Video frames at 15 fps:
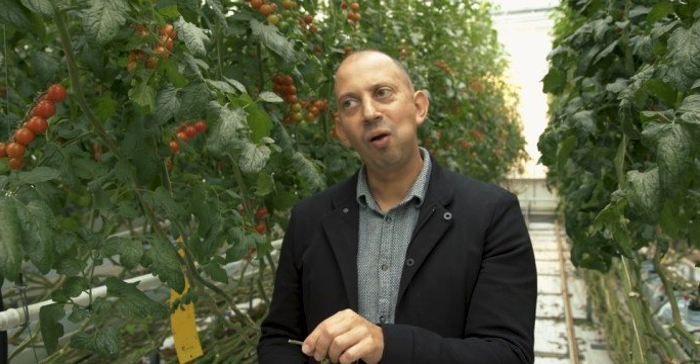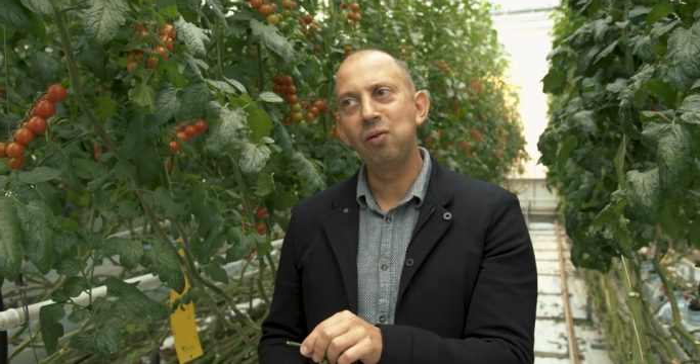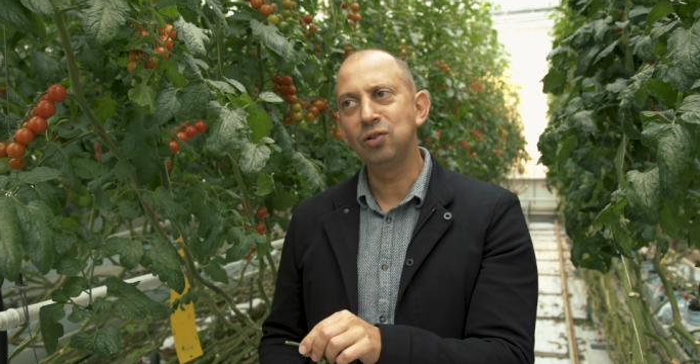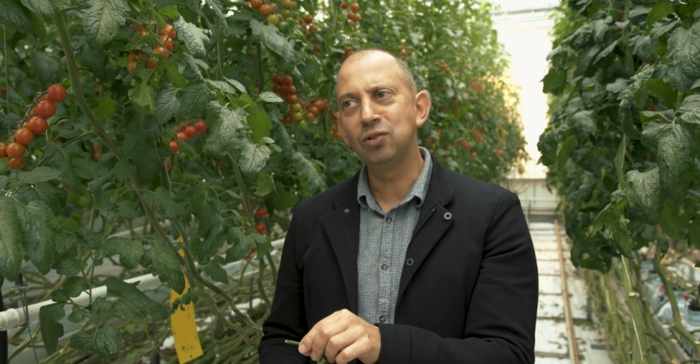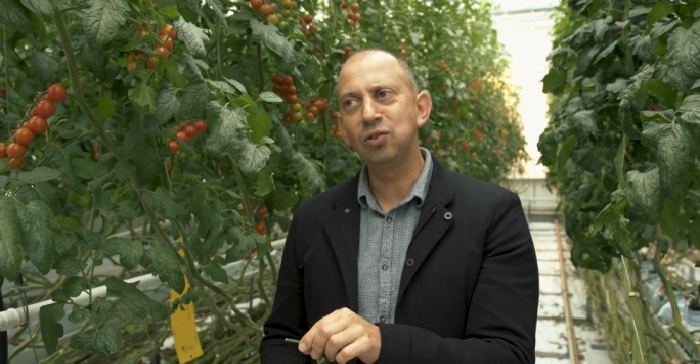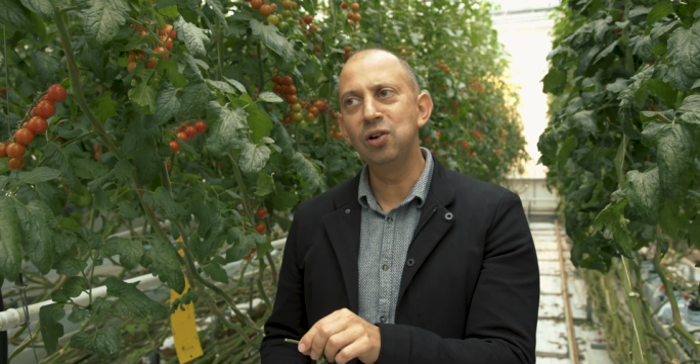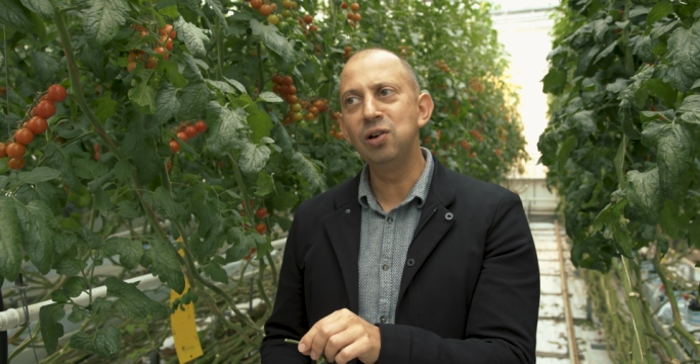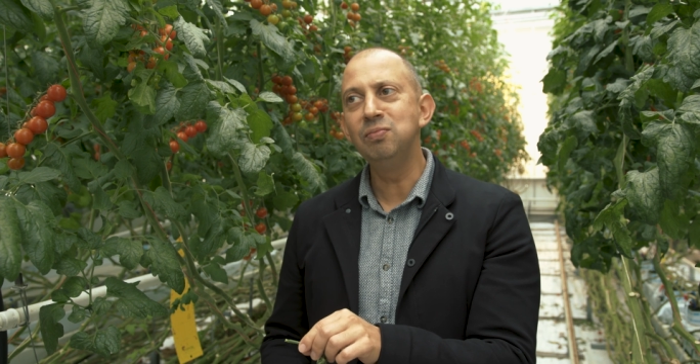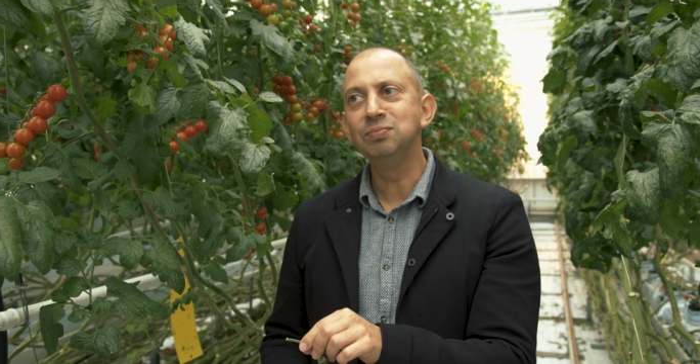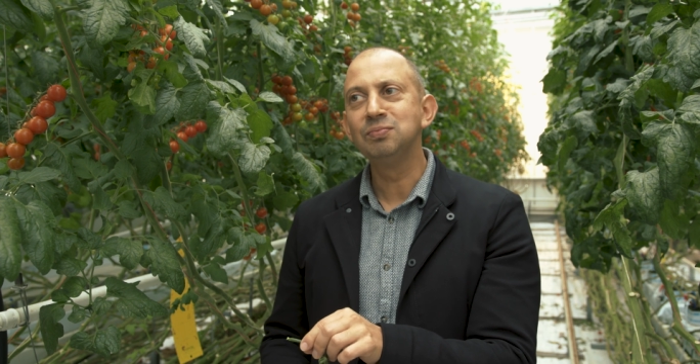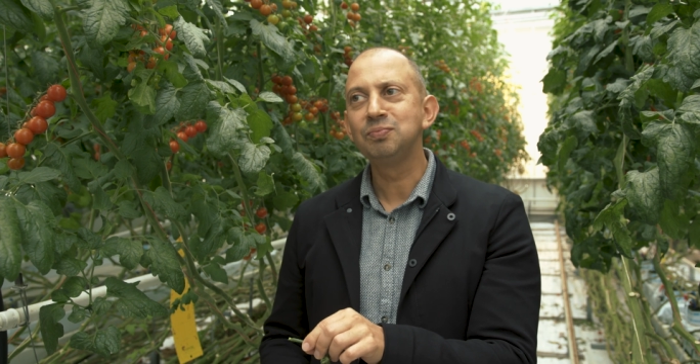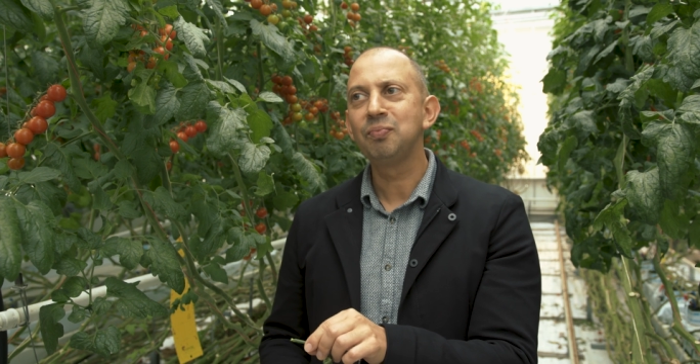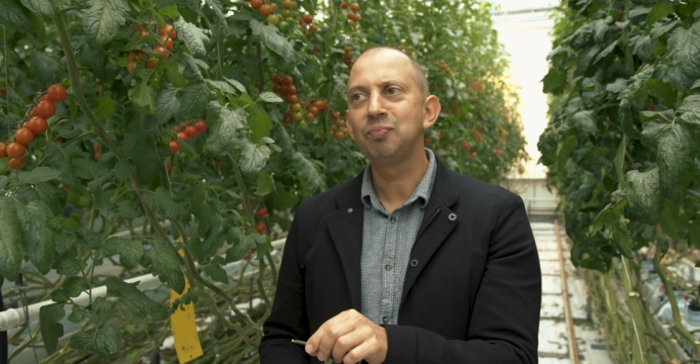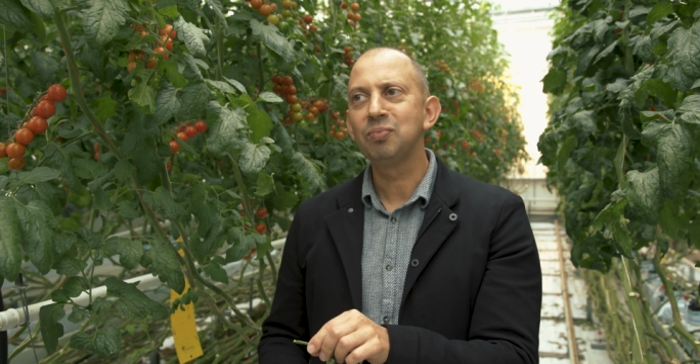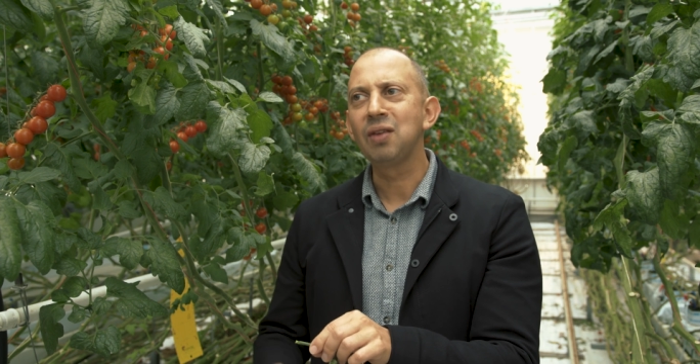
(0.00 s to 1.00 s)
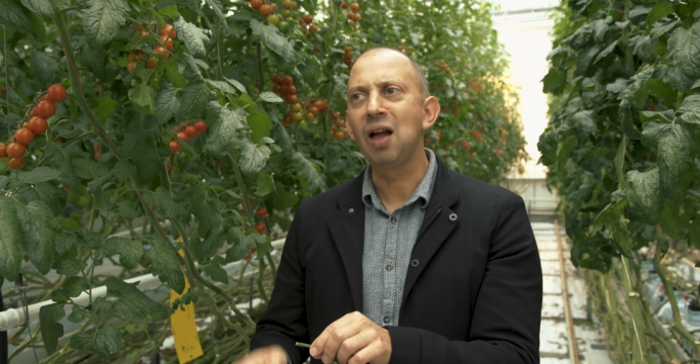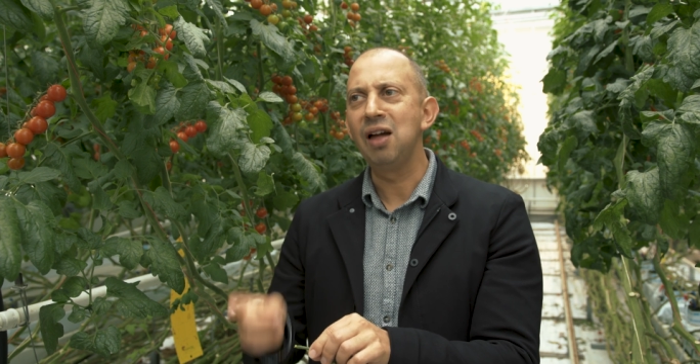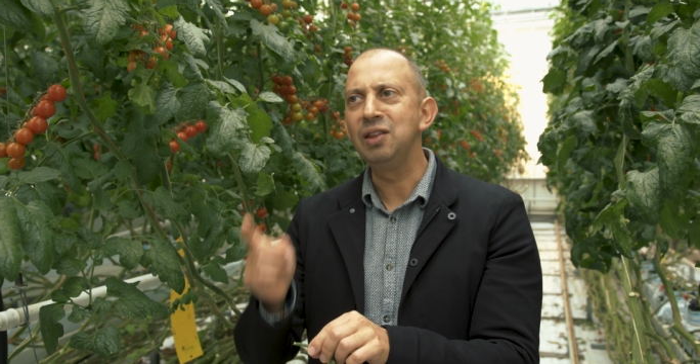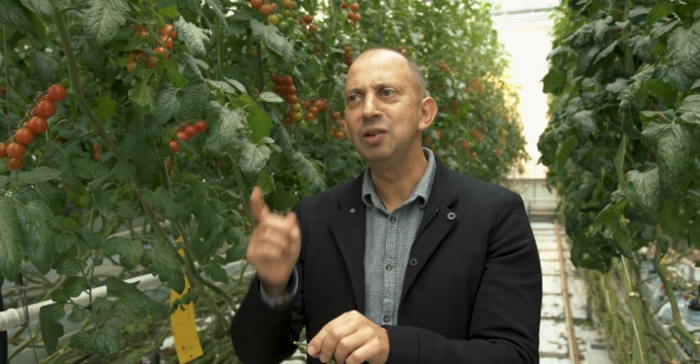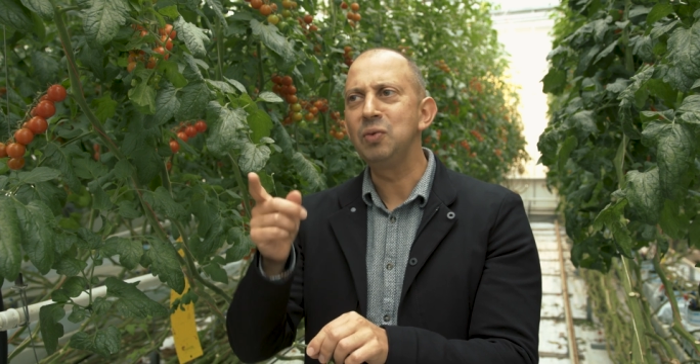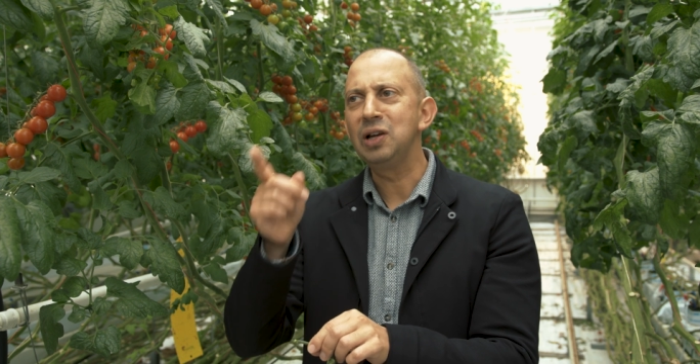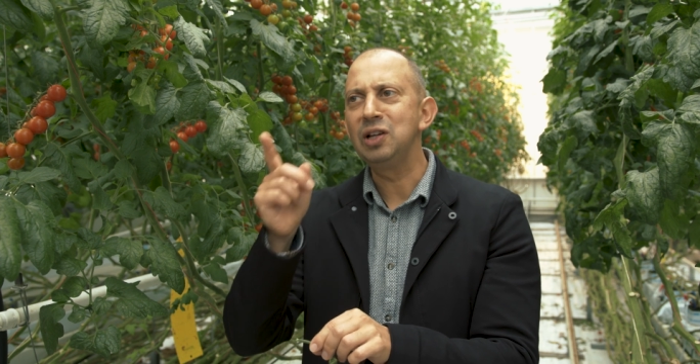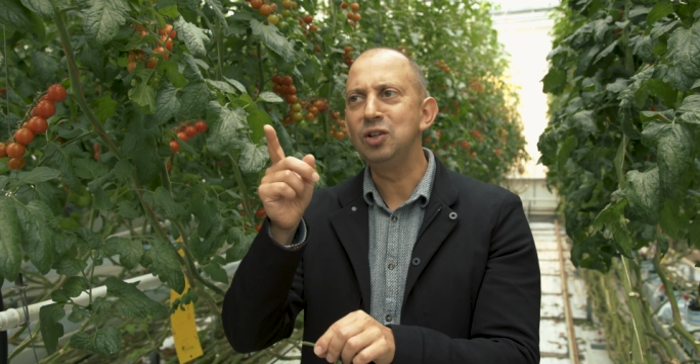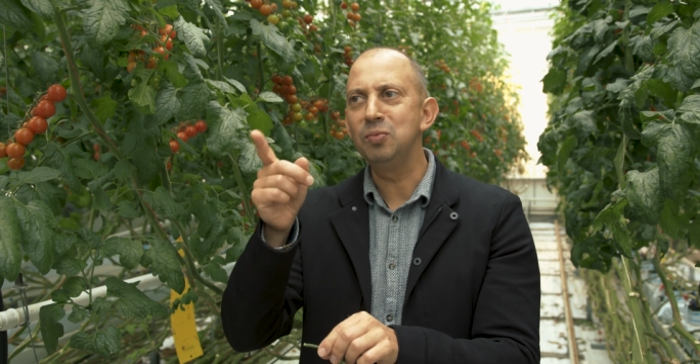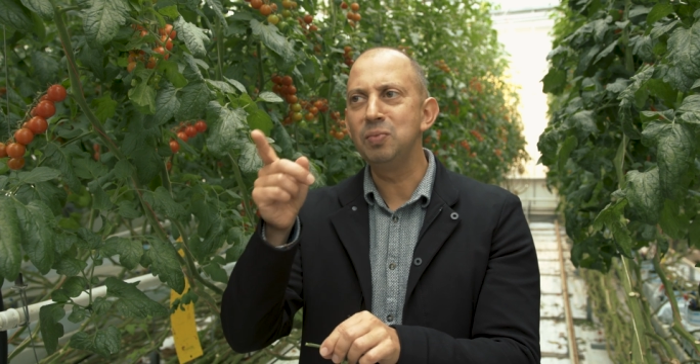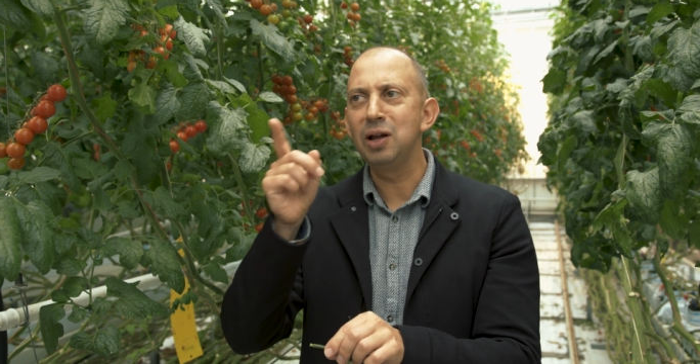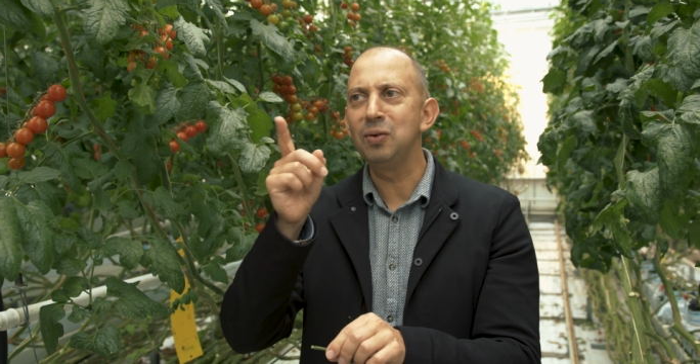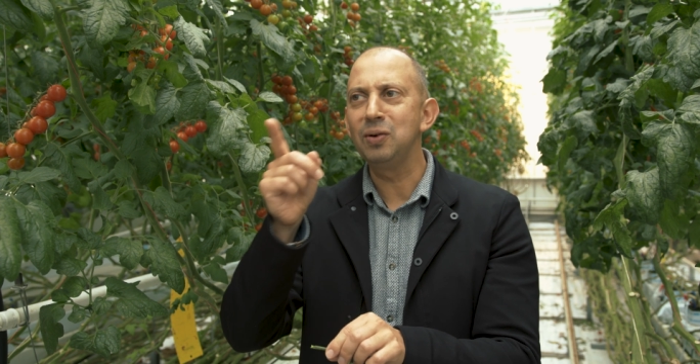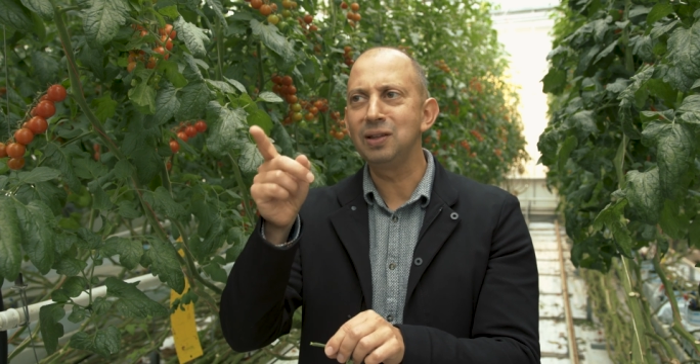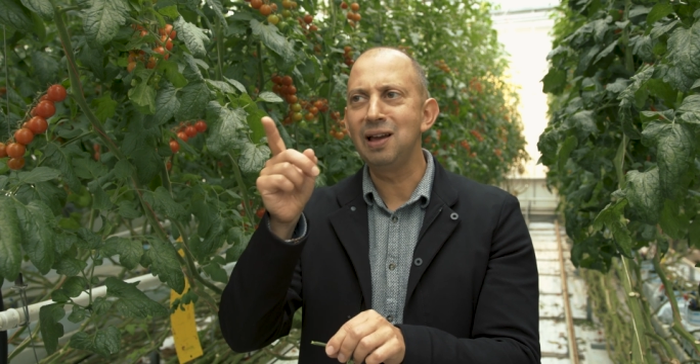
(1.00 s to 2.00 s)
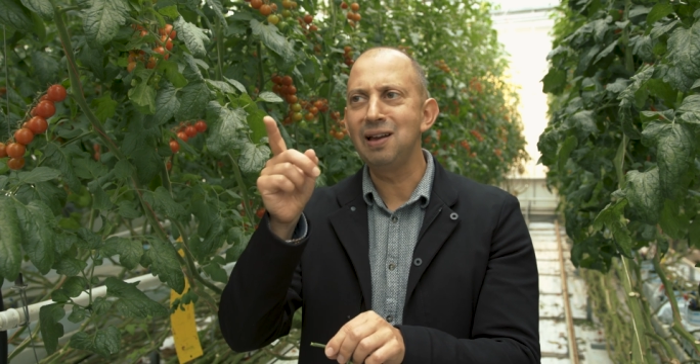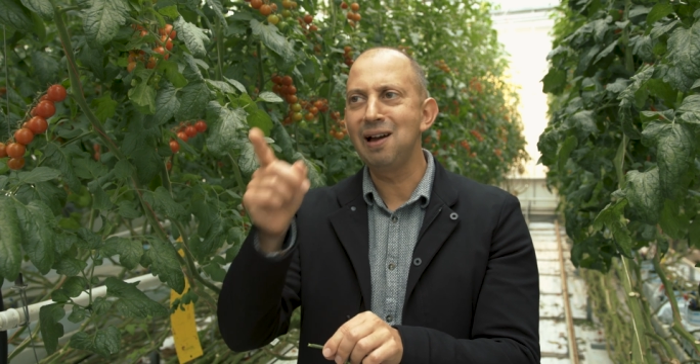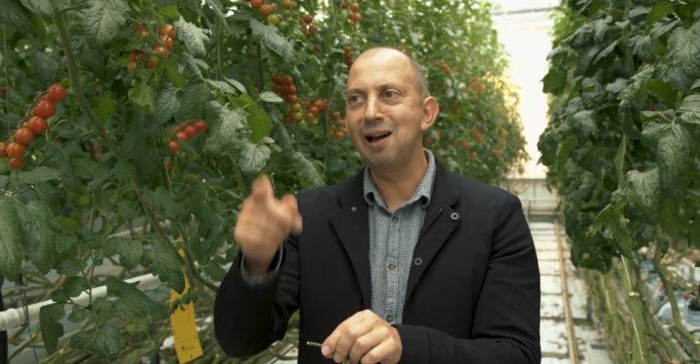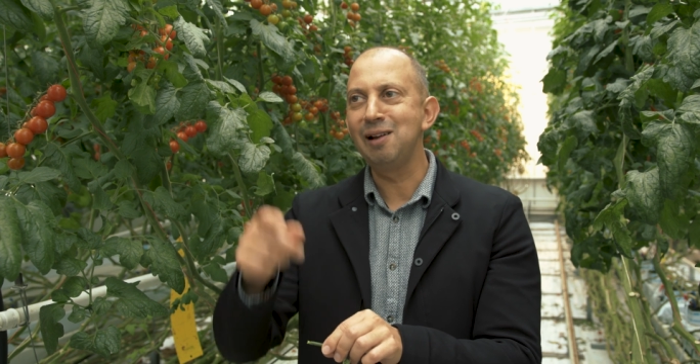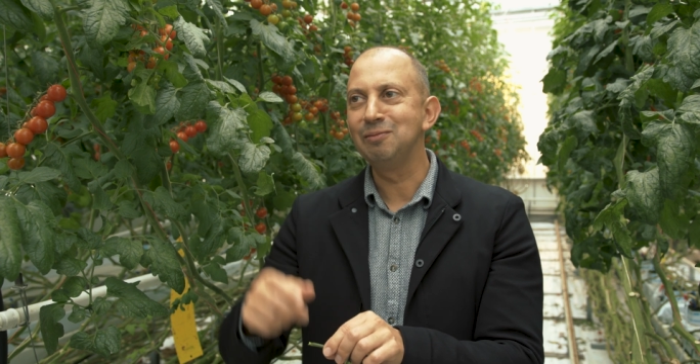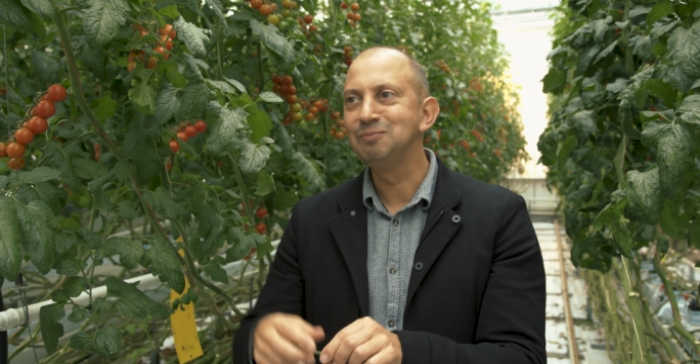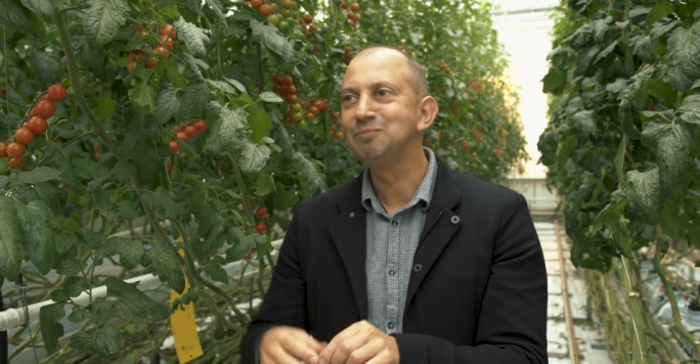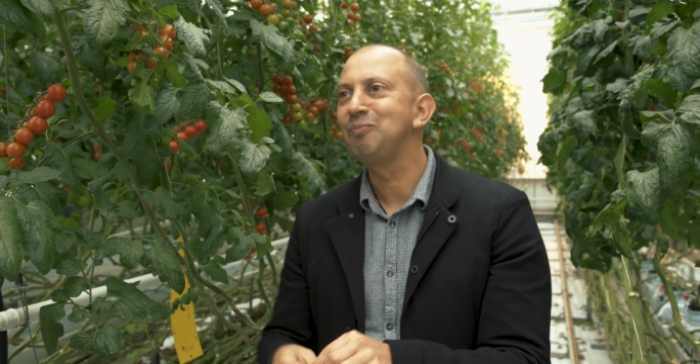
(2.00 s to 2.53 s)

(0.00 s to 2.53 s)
it's good. I think we can do better with AI.